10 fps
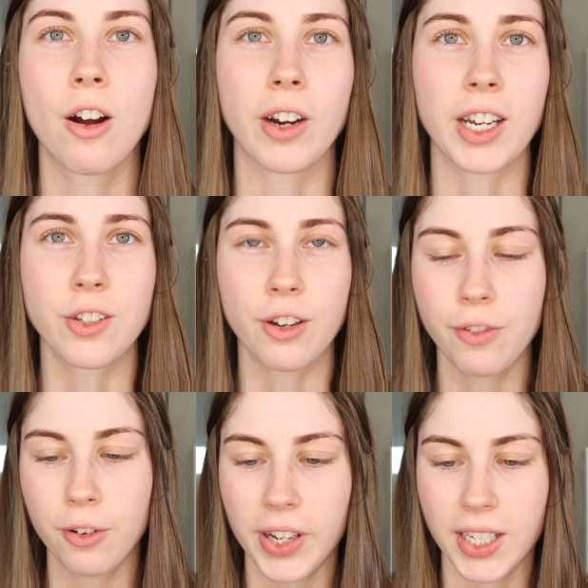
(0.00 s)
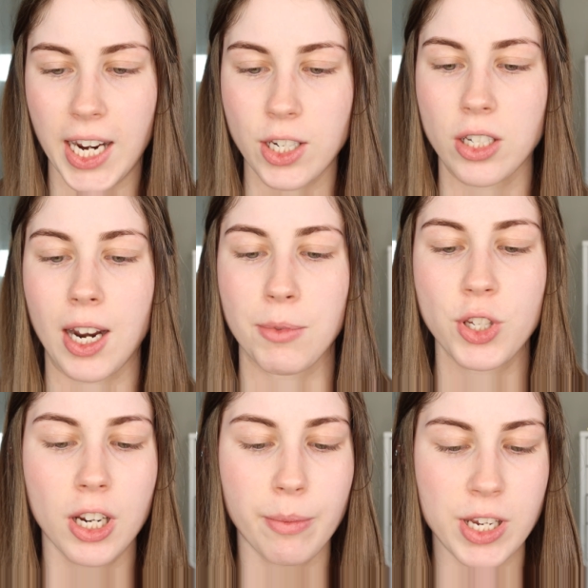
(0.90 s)
Alright, so for foundation, I'm
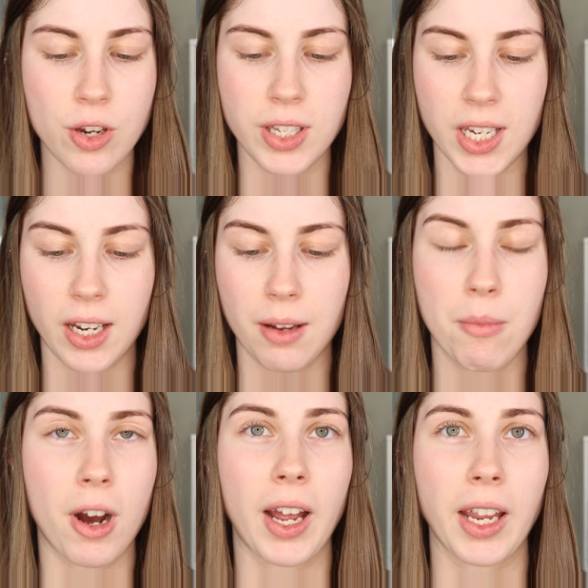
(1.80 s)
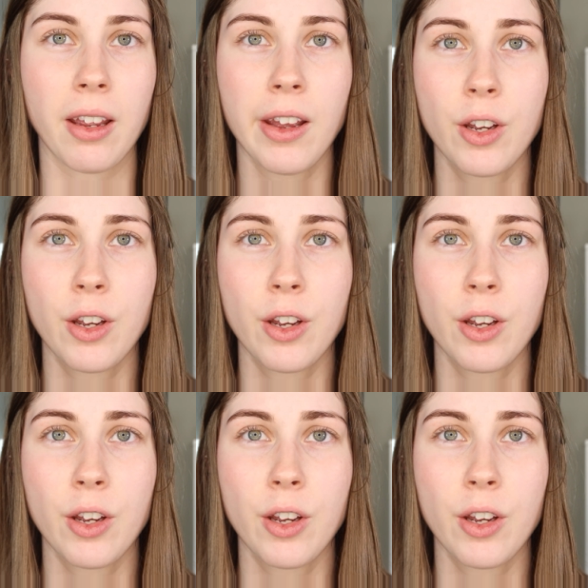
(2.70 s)
just going to be using my